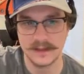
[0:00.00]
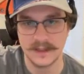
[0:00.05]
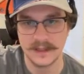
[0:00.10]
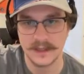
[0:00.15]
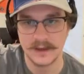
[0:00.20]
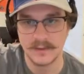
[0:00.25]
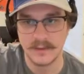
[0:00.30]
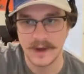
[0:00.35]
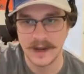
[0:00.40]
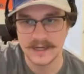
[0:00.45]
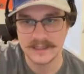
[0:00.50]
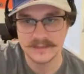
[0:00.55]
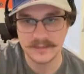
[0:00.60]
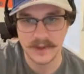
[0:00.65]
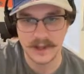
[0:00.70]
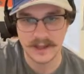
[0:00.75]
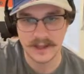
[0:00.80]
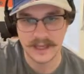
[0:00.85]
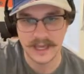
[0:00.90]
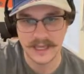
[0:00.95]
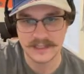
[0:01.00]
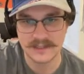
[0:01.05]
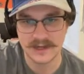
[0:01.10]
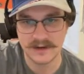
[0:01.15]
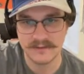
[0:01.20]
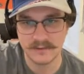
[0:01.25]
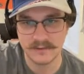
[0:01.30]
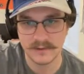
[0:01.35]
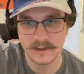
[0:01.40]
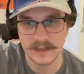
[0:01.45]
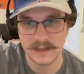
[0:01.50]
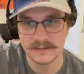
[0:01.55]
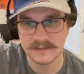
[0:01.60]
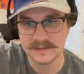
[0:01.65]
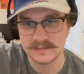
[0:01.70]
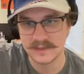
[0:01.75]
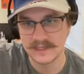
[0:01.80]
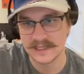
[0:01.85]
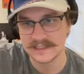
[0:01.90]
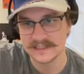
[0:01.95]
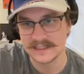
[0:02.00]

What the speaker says: Why does Pollock hate Trevor Williams? Because he